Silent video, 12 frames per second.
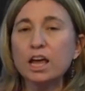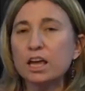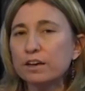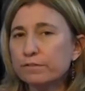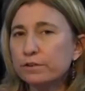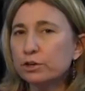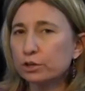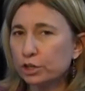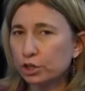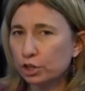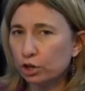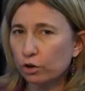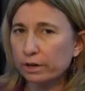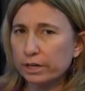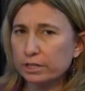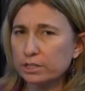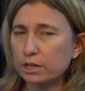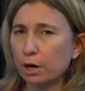If you're
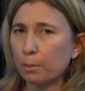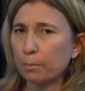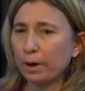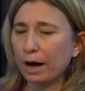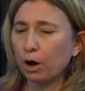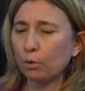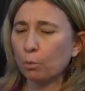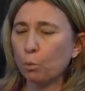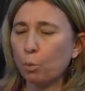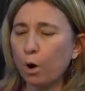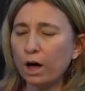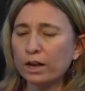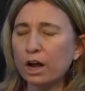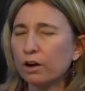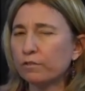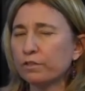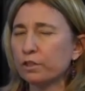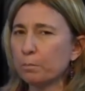curious about one
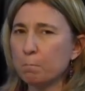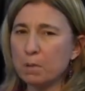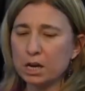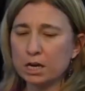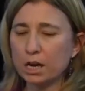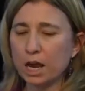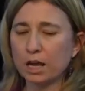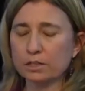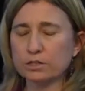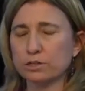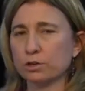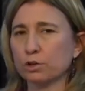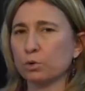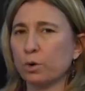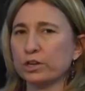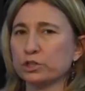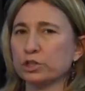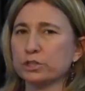of the minute answer
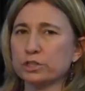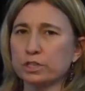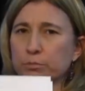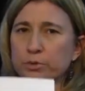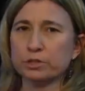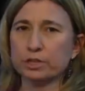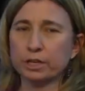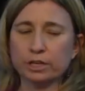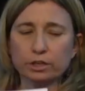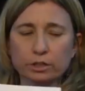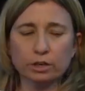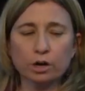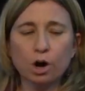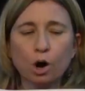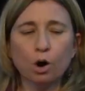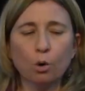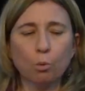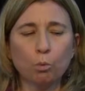questions in particular,
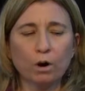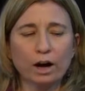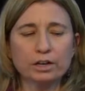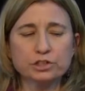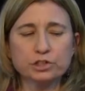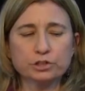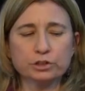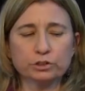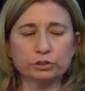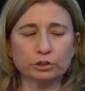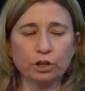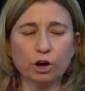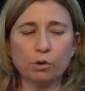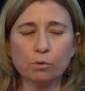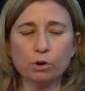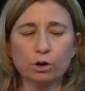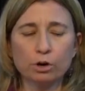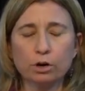watch the
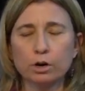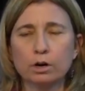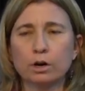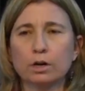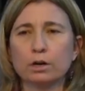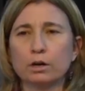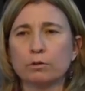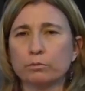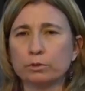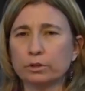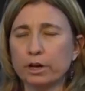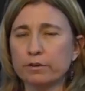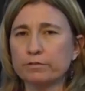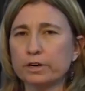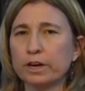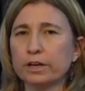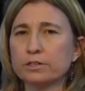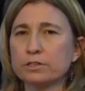lower
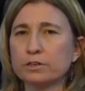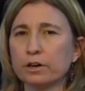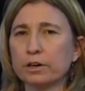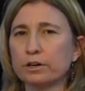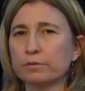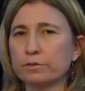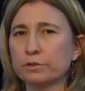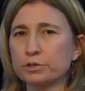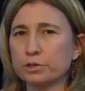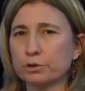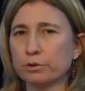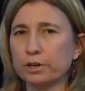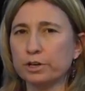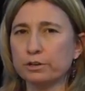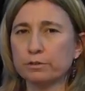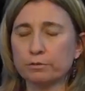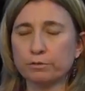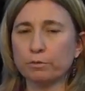left-hand side of the
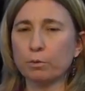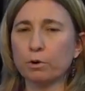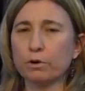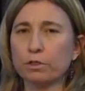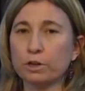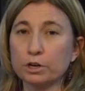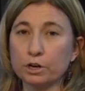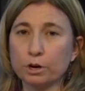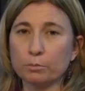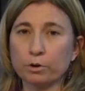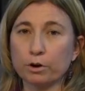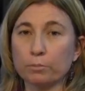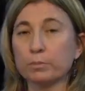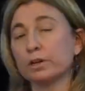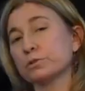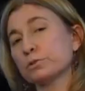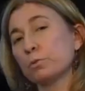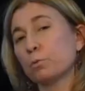screen for the number,
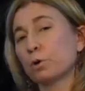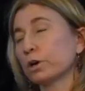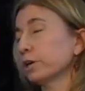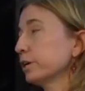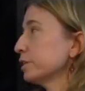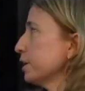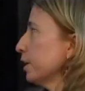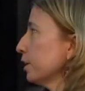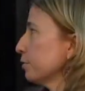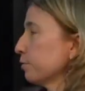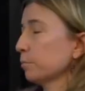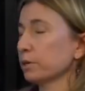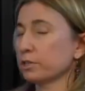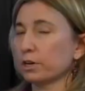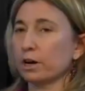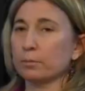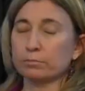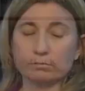because we're going to take it from the top.